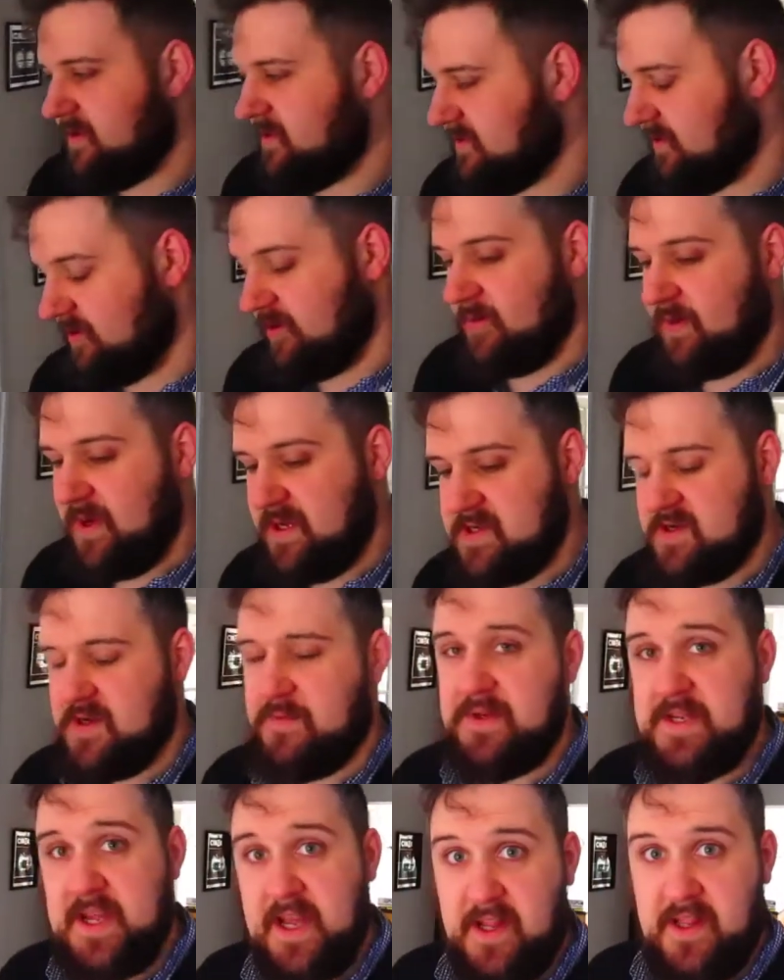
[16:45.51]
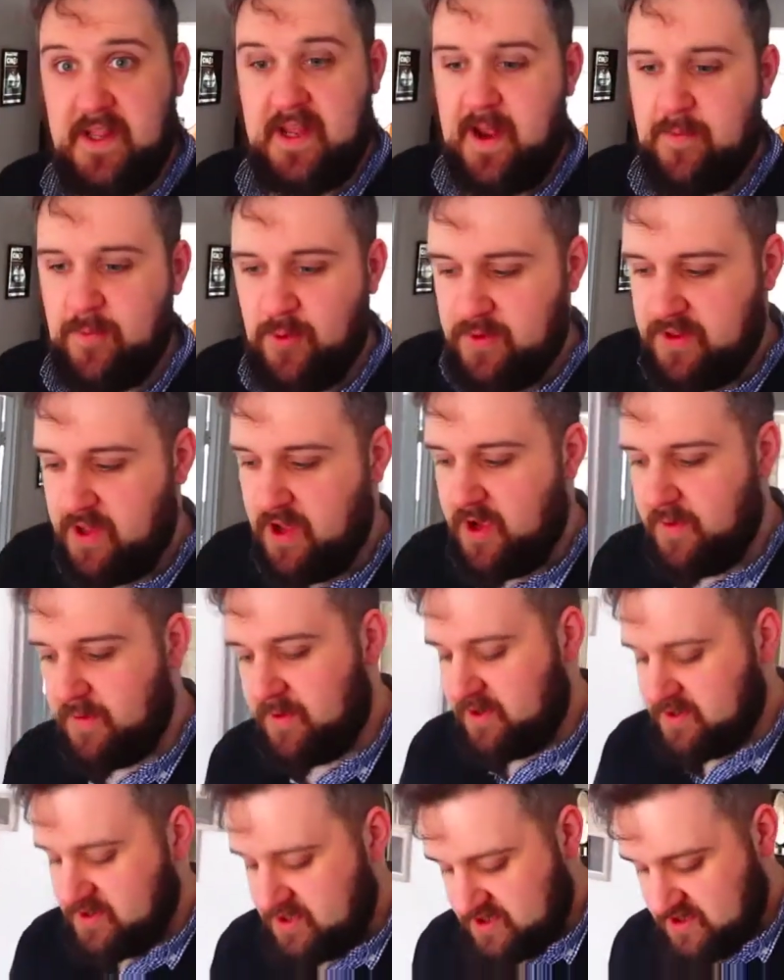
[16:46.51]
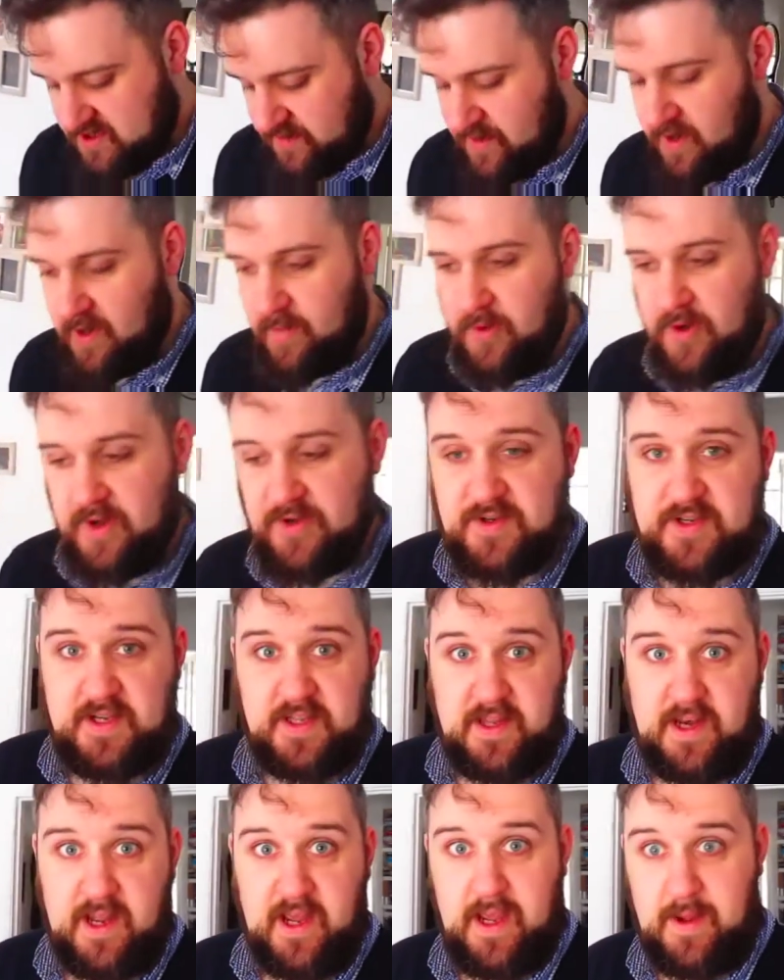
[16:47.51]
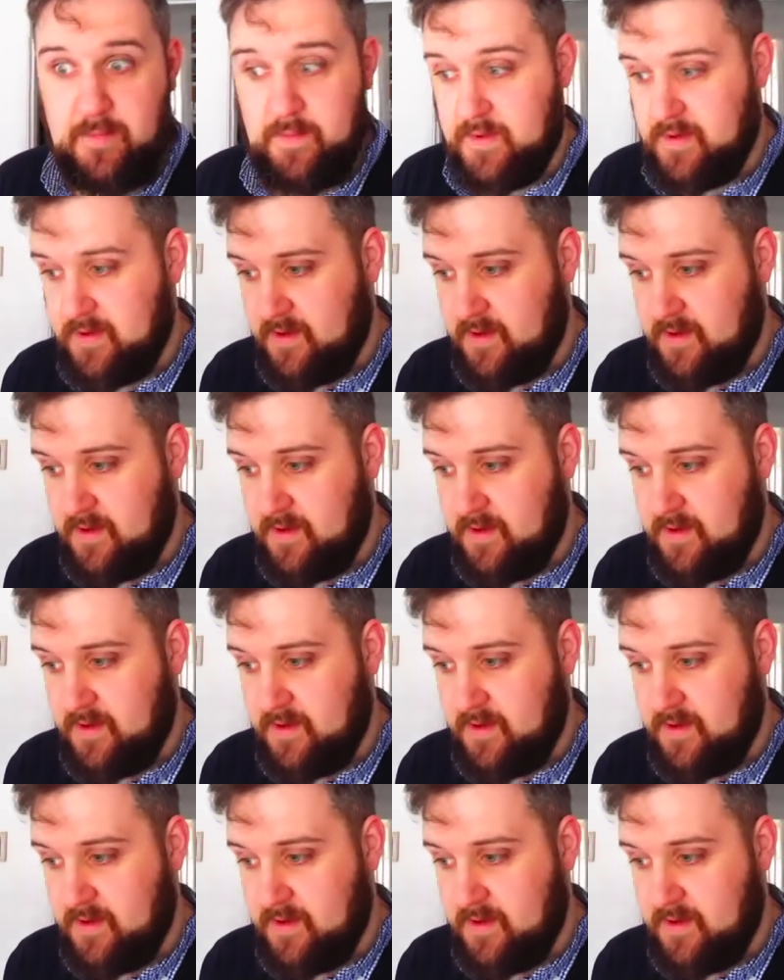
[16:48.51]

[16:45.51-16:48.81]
So Louise is going to be taking the camera with her because she's going to be a lot more interesting than I am.